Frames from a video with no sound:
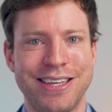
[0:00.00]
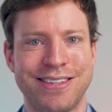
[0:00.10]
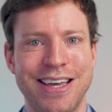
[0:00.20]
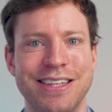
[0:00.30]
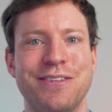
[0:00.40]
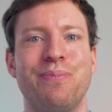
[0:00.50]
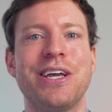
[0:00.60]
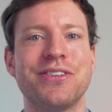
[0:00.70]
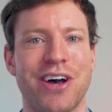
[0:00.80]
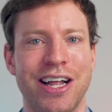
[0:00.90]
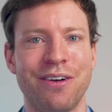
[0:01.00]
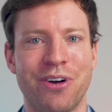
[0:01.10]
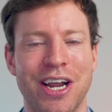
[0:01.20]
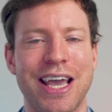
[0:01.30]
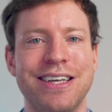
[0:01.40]
makes sense because
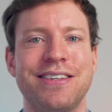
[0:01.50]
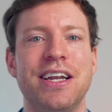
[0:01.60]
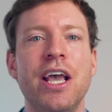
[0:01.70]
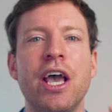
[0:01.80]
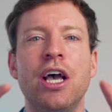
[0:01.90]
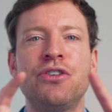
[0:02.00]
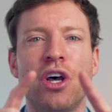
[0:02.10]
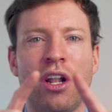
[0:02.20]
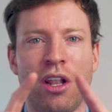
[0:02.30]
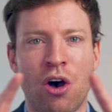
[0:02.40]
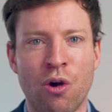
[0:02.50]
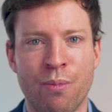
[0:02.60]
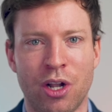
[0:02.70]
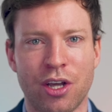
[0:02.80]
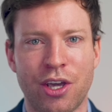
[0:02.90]
hyaluronic acid is a
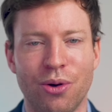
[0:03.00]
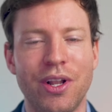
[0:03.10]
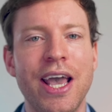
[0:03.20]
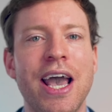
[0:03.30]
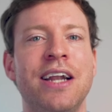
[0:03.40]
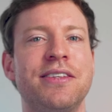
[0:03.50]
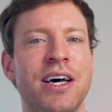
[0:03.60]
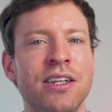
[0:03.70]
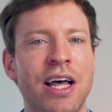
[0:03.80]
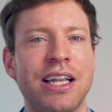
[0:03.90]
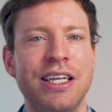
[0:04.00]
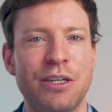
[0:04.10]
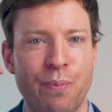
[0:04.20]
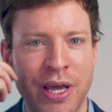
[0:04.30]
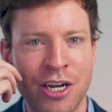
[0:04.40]
long molecule and it's
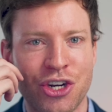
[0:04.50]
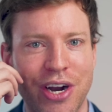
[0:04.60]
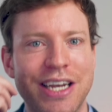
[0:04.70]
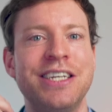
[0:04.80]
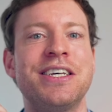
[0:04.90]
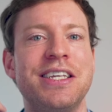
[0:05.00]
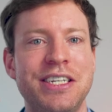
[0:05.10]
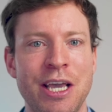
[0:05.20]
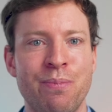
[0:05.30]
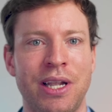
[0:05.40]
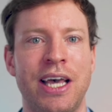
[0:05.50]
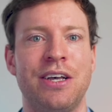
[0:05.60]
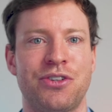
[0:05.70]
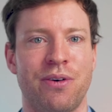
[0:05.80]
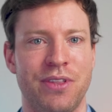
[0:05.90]
unlikely to penetrate into the deeper
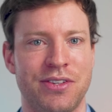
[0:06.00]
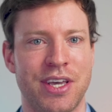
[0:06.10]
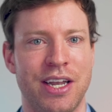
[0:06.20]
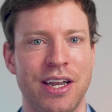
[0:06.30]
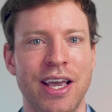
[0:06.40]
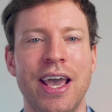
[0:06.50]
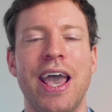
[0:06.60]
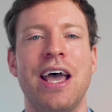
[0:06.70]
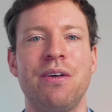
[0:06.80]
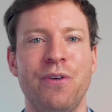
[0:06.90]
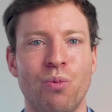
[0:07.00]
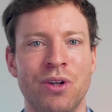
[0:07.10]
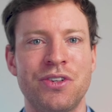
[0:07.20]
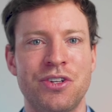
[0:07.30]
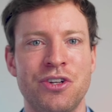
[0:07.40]
layers of the skin. And if
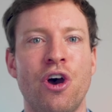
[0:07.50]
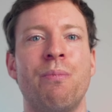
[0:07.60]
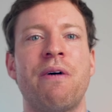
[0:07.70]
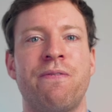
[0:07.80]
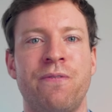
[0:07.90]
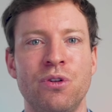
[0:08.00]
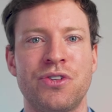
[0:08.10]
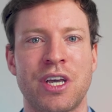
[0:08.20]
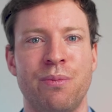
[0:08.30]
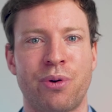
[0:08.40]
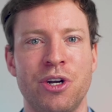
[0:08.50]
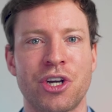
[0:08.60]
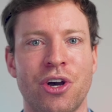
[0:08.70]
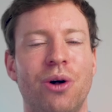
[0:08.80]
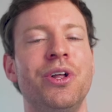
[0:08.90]
you wanted to know my full skin
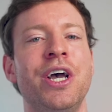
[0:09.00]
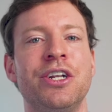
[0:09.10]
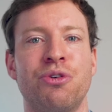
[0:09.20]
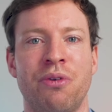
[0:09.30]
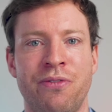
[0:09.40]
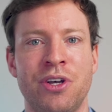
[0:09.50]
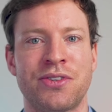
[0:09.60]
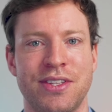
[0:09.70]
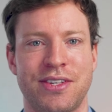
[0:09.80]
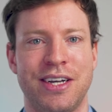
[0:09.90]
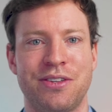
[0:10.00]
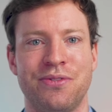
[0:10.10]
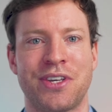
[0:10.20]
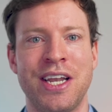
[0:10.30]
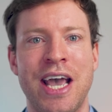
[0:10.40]
protocol to reverse the
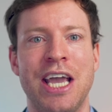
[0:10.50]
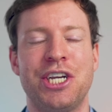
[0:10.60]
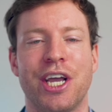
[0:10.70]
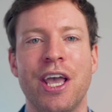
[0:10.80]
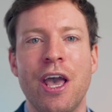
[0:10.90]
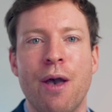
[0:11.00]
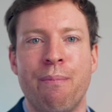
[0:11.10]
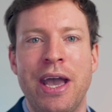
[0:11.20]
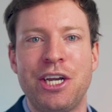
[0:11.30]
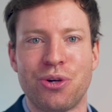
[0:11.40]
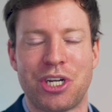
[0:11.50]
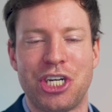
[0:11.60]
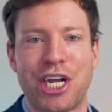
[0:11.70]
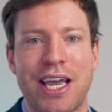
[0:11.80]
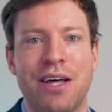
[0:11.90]
signs of skin aging, make
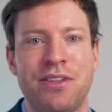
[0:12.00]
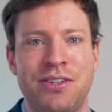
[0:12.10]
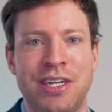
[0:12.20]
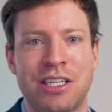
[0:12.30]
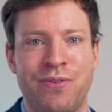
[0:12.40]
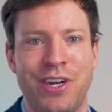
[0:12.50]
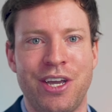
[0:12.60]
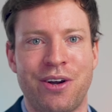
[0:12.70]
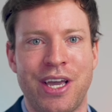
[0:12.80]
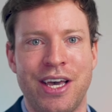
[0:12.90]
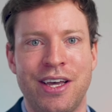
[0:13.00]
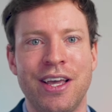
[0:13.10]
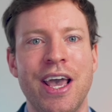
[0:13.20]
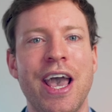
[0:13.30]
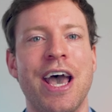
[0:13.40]
sure to check out this next video
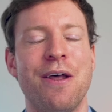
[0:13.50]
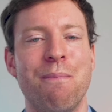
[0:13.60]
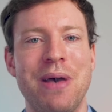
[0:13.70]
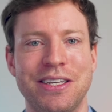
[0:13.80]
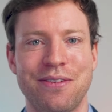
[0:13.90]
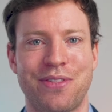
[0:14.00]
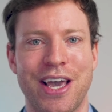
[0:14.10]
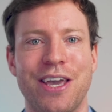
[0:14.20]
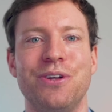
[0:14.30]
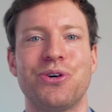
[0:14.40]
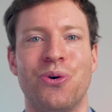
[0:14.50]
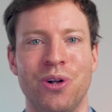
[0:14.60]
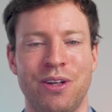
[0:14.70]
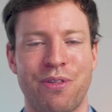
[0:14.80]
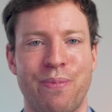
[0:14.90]
here. And a massive thank you to
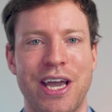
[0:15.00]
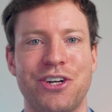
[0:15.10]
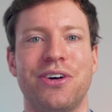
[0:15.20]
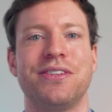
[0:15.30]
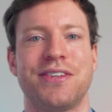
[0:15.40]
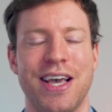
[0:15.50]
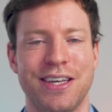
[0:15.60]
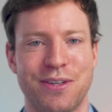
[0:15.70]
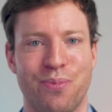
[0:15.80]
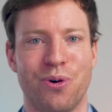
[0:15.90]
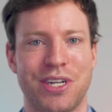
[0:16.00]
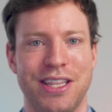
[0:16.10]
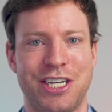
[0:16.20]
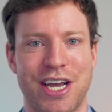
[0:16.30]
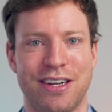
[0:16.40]
all of the patrons
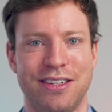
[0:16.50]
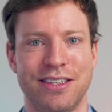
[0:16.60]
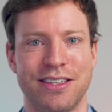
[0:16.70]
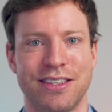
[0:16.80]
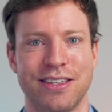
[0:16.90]
supporting the channel.